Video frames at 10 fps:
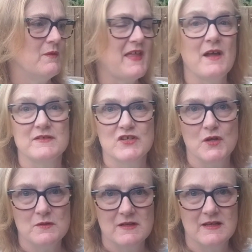without
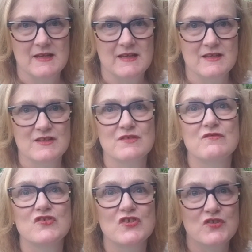totally
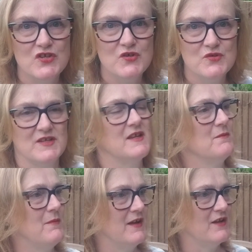sort of denuding
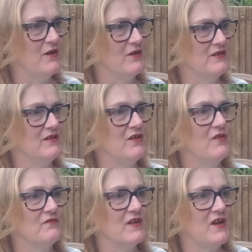my garden
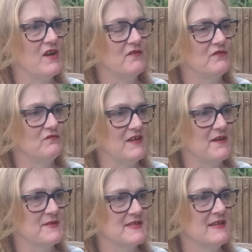of colourful
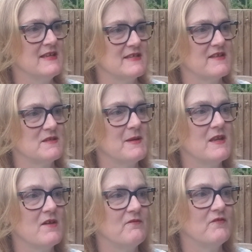flowers. There has to be
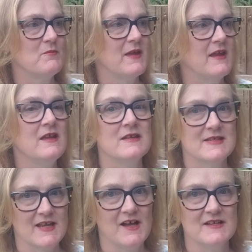enough for me
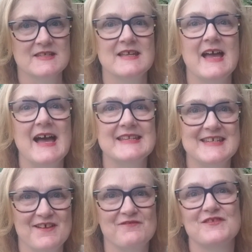to cut and
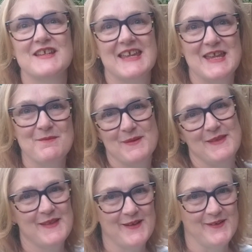enough to keep
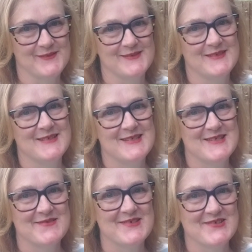in the garden
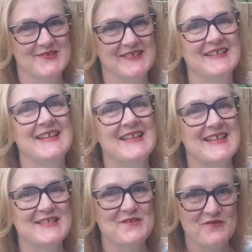to enjoy.
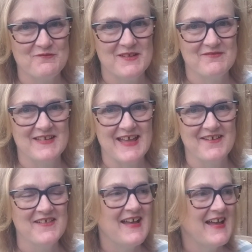That's all from me for
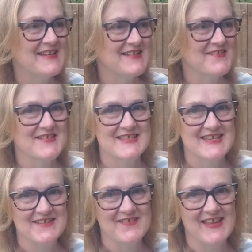now, and I'll
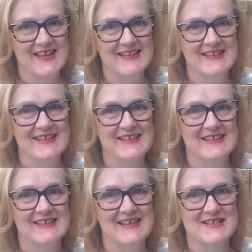see you again
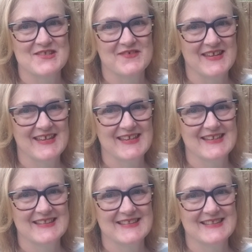next
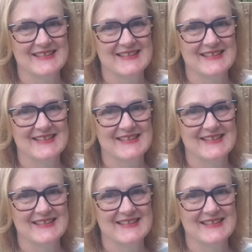week.